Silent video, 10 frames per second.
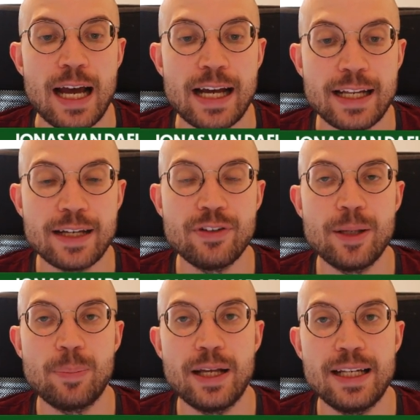and if they
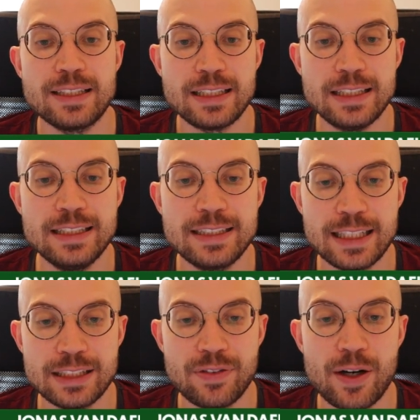play this
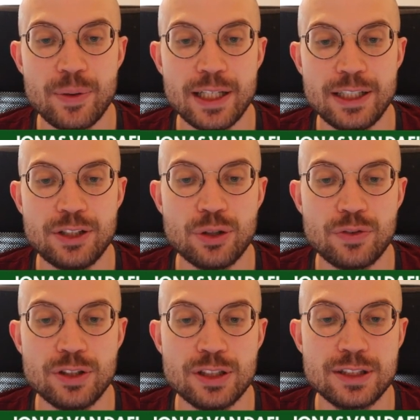e6 variation
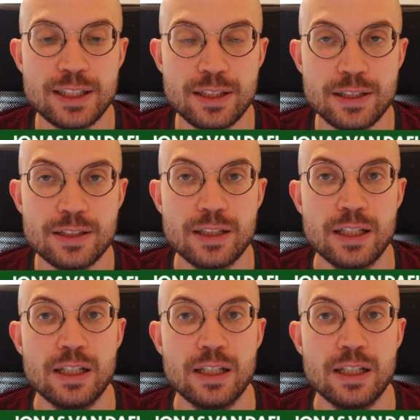of the Sicilian,